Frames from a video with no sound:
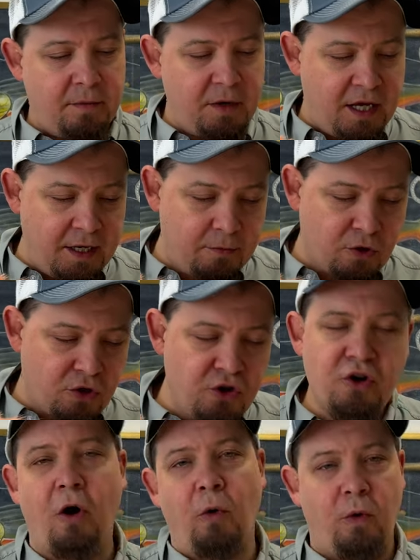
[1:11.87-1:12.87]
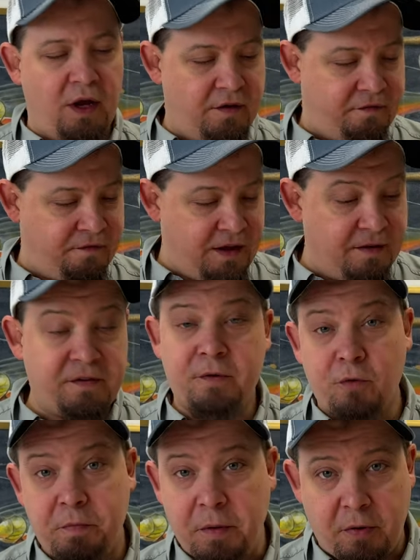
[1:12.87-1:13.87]
he would know if it
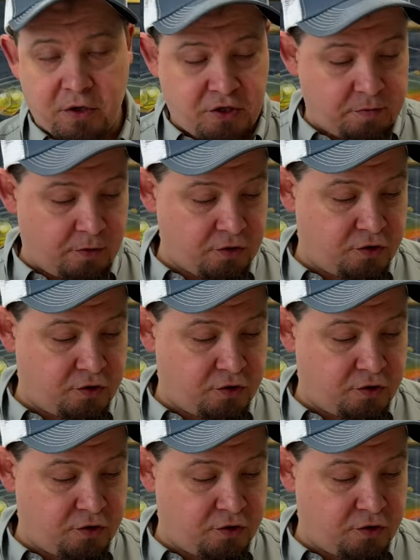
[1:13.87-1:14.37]
would be possible